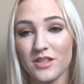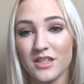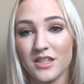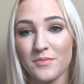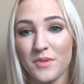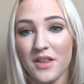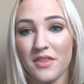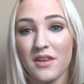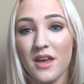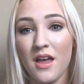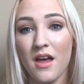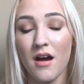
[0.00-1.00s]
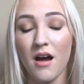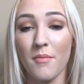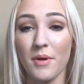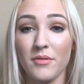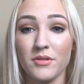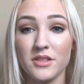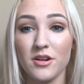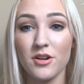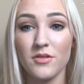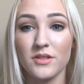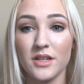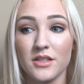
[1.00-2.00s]
this month. I will start
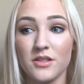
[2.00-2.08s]
using it